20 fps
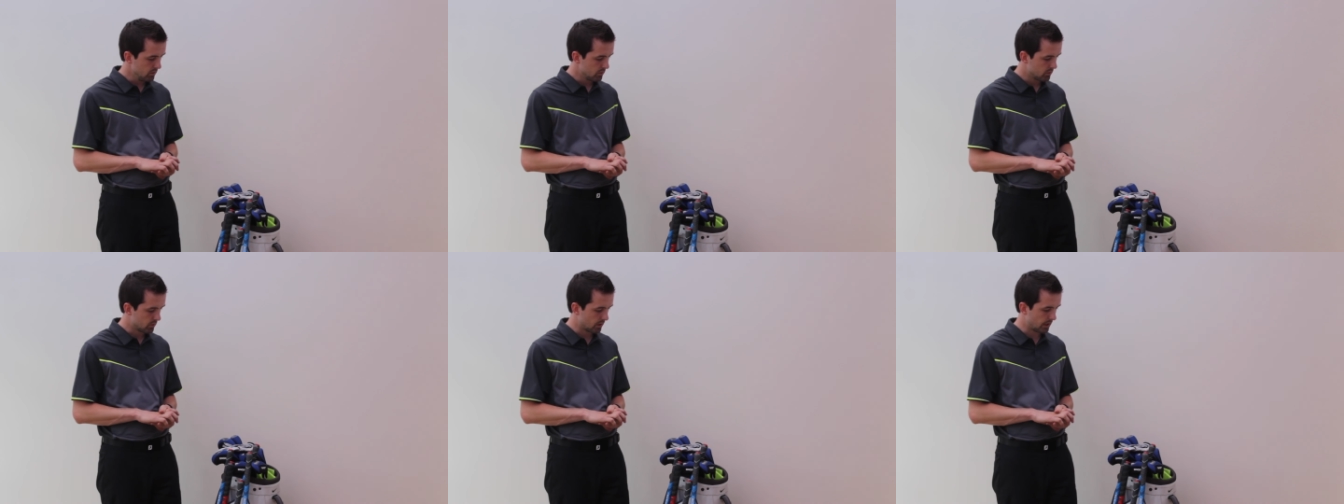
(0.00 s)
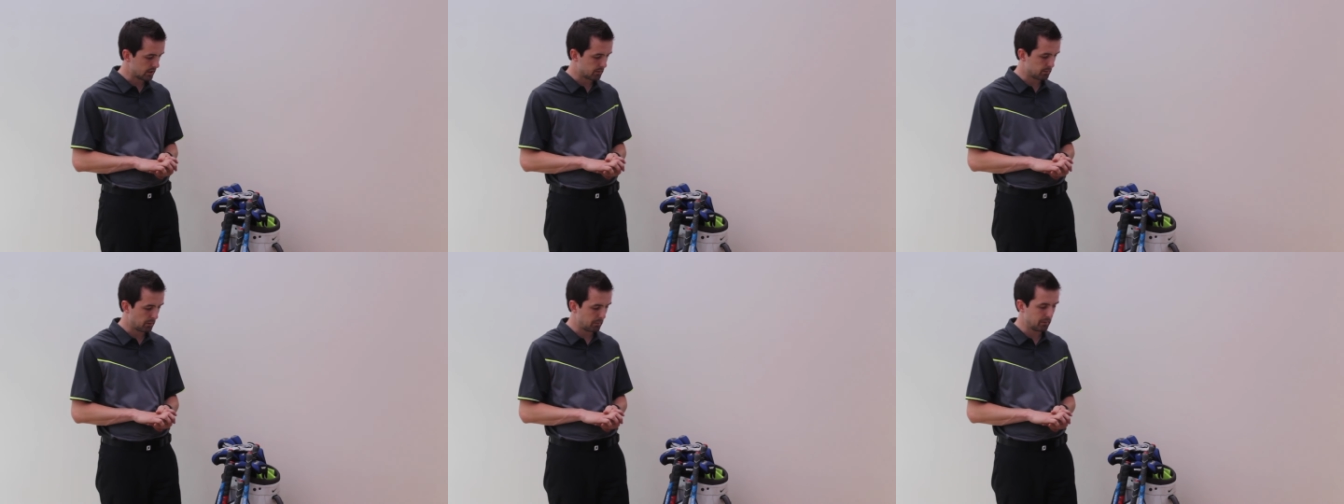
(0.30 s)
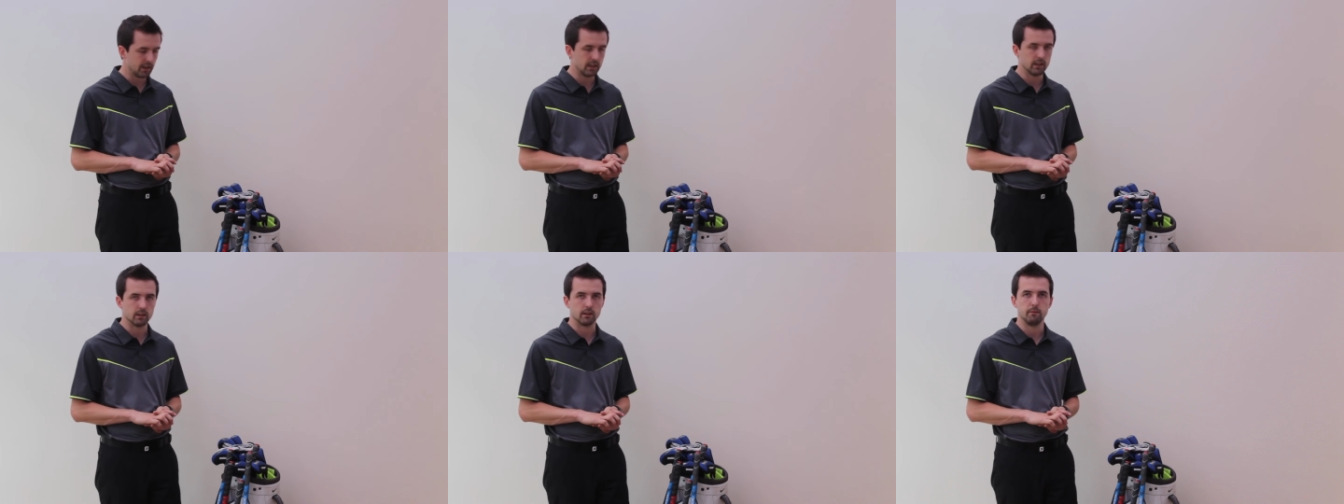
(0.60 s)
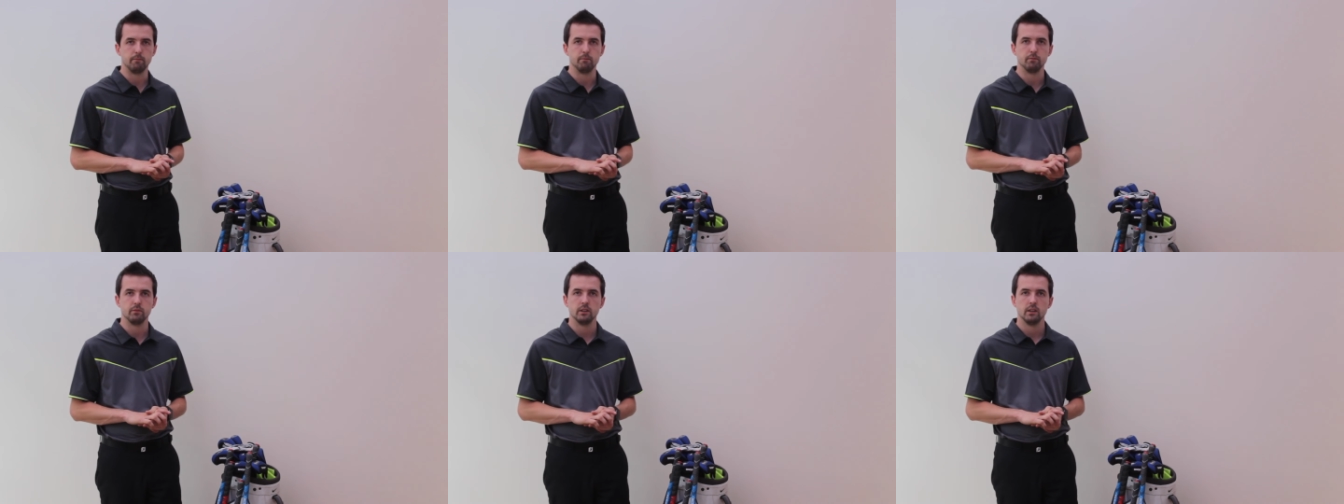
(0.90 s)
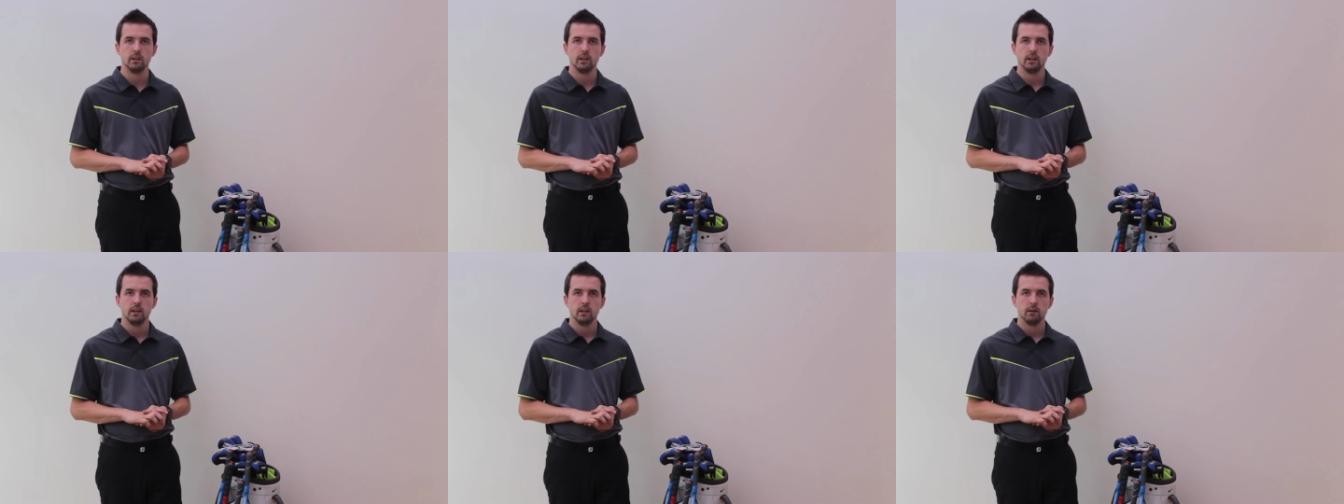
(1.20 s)
So that's my bag.
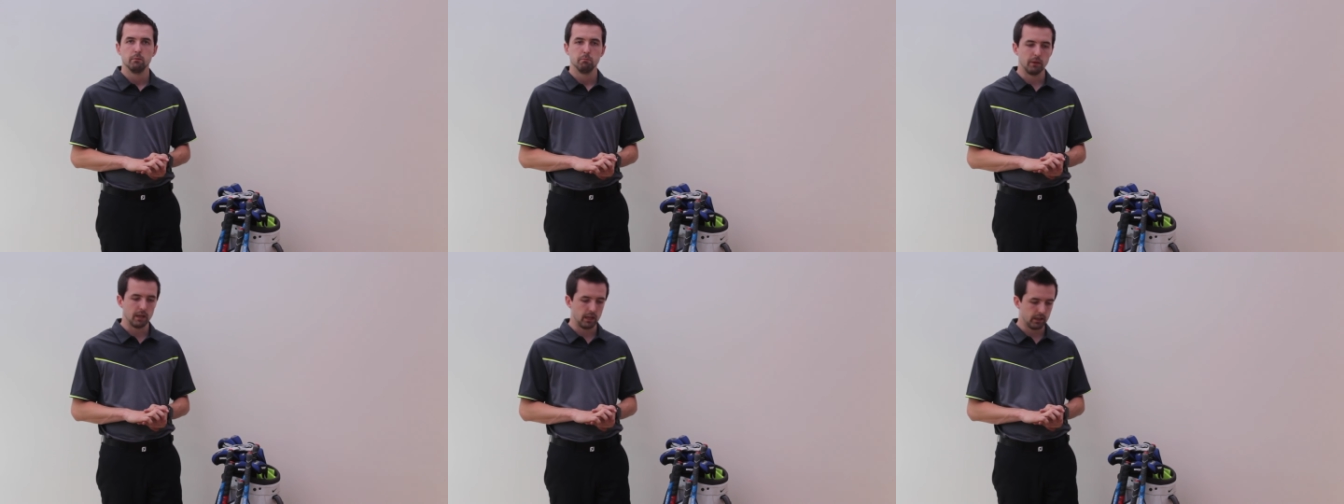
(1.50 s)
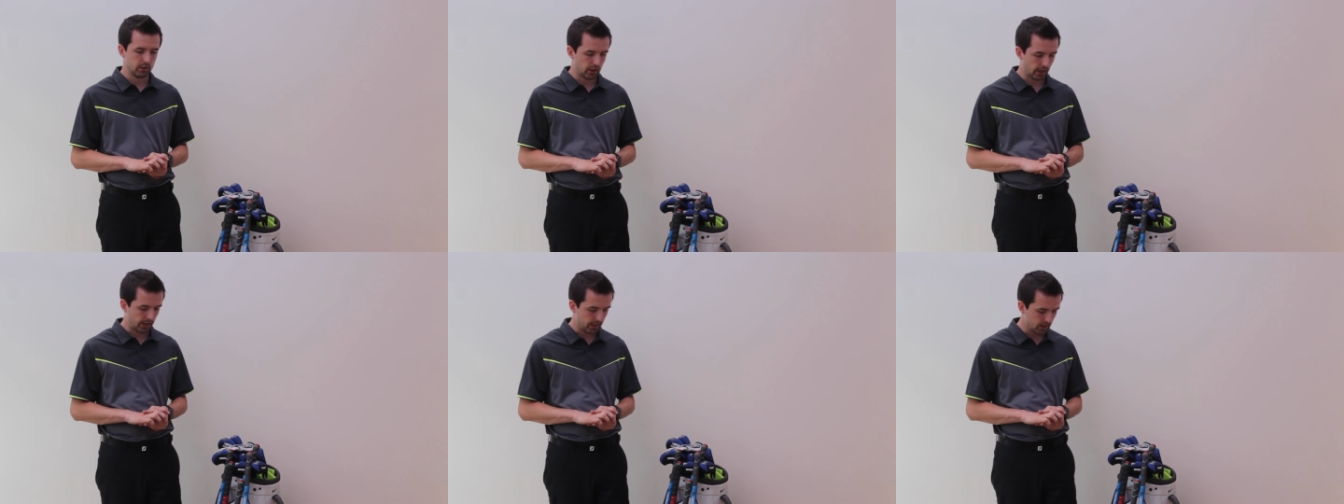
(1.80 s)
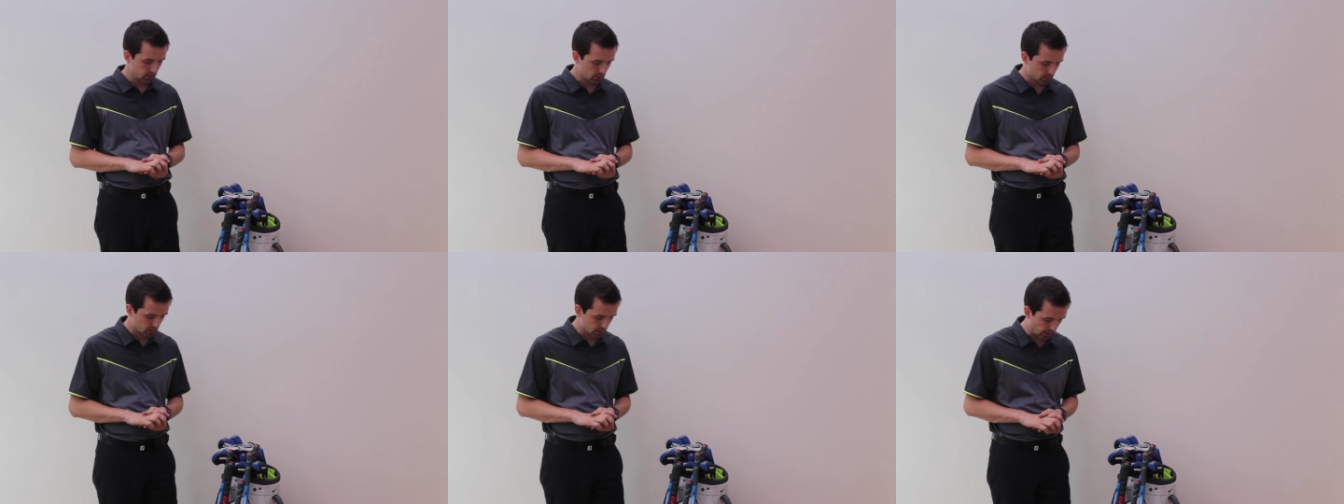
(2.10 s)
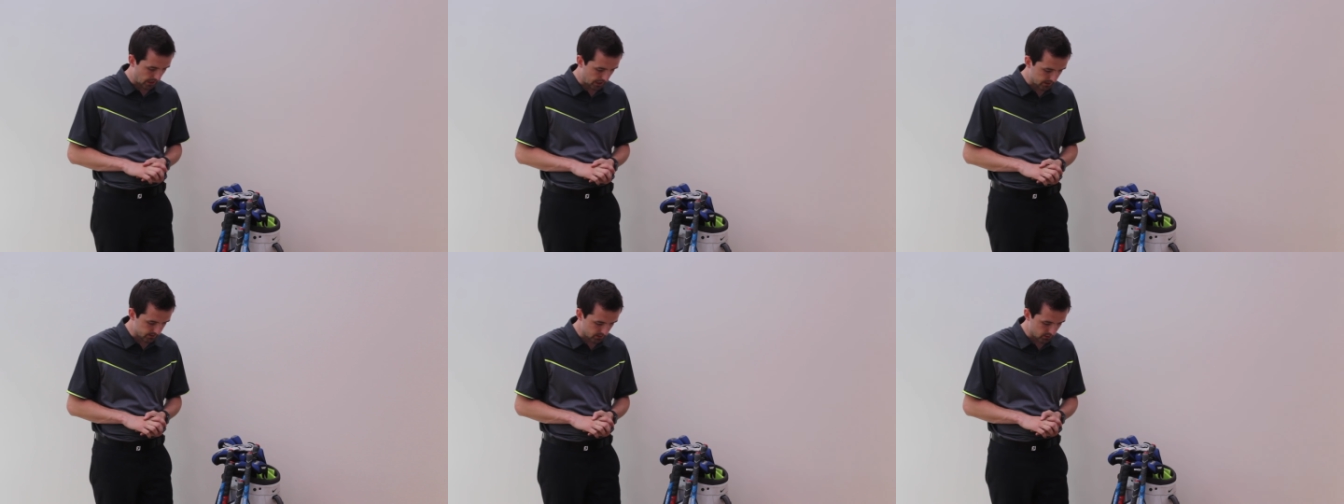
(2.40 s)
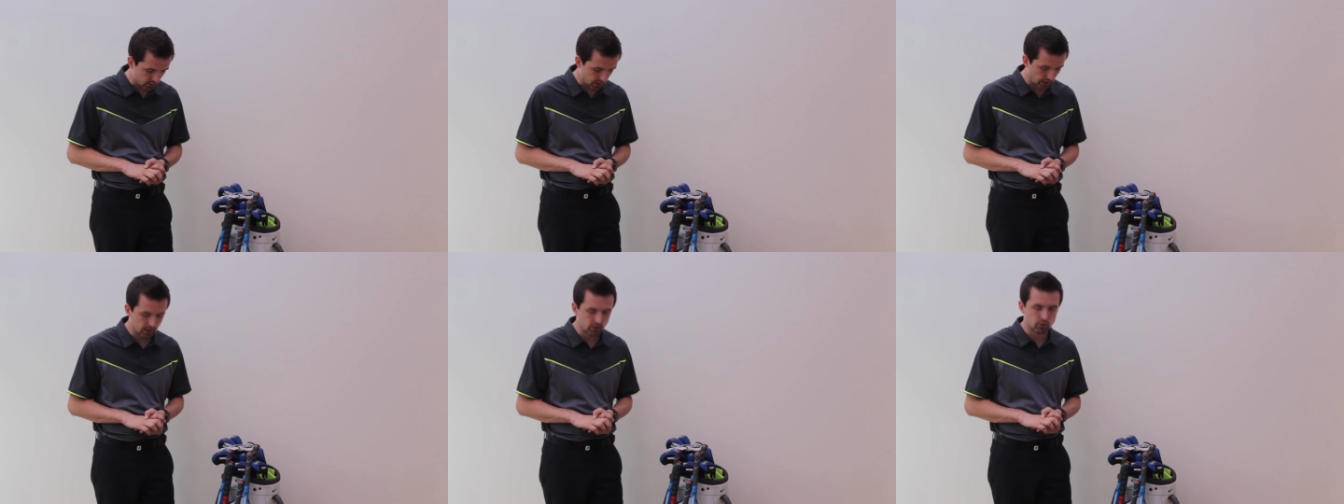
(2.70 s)
May change. As
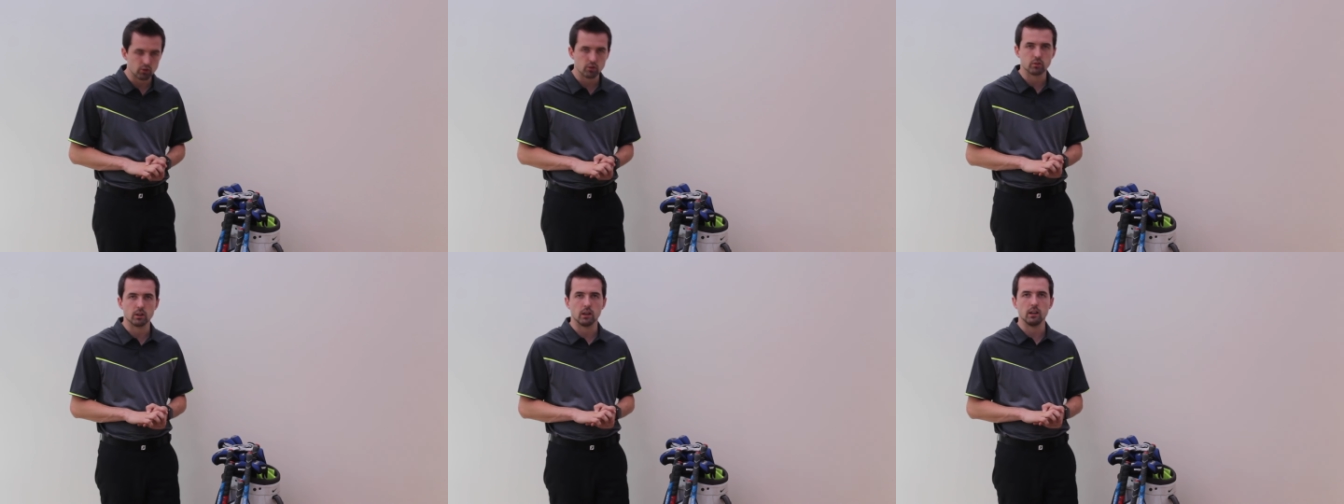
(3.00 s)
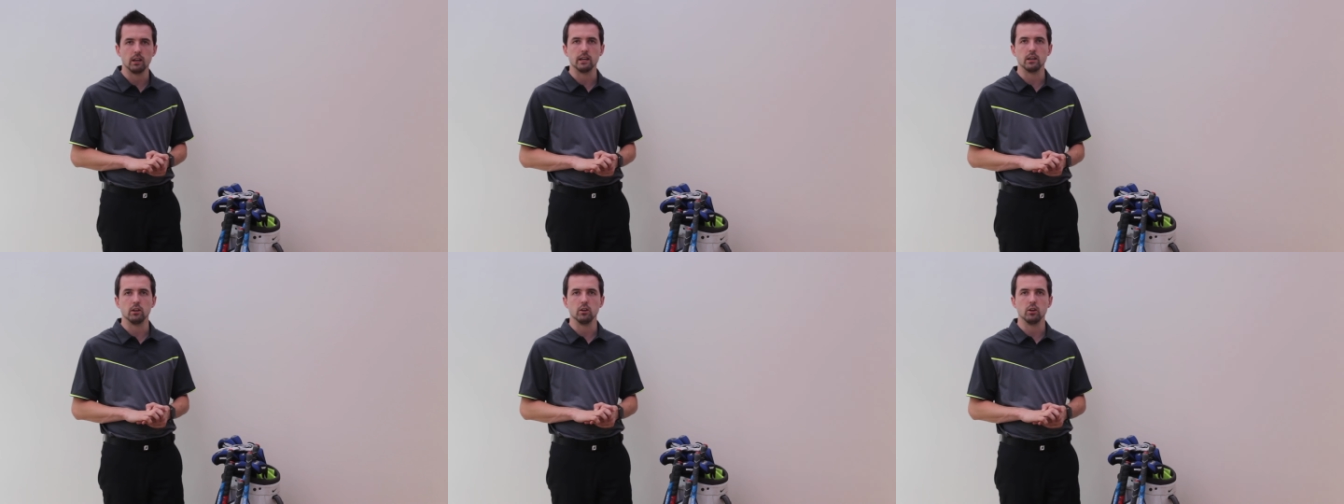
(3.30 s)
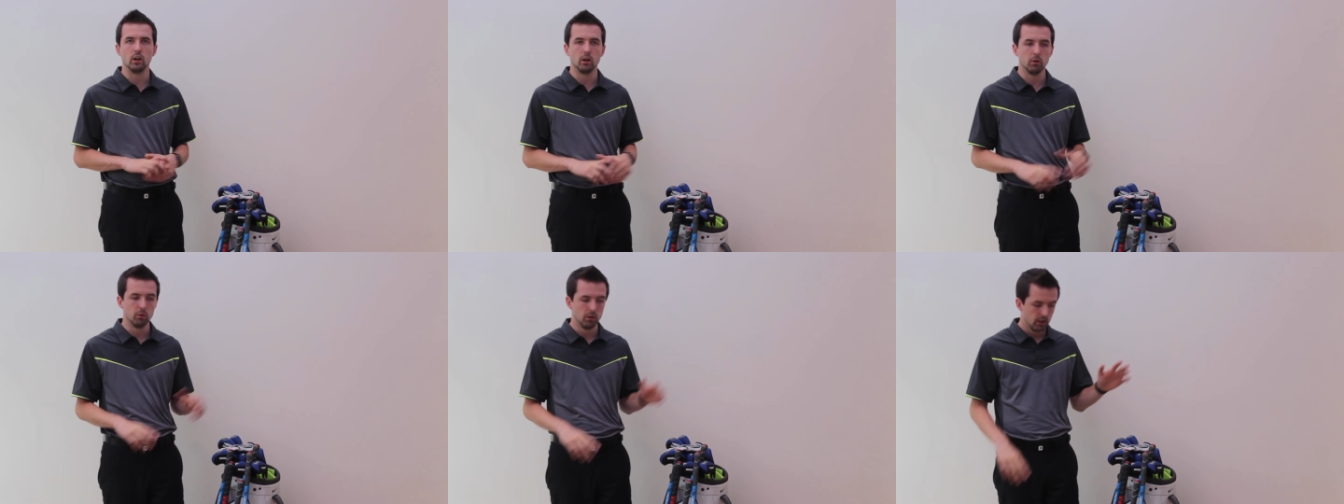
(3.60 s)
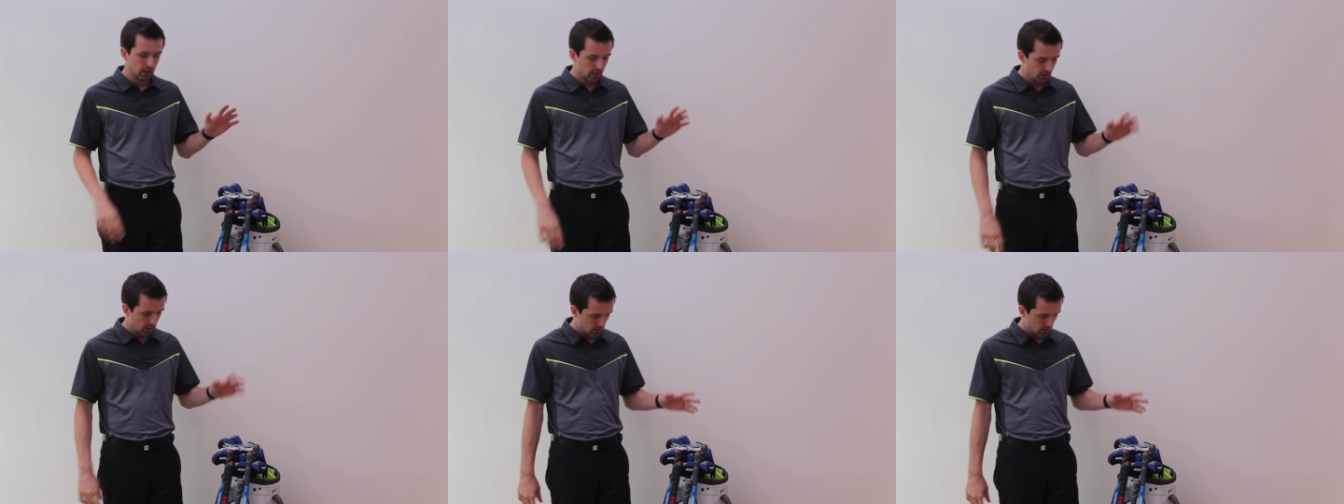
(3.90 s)
it changes, I'll let you know.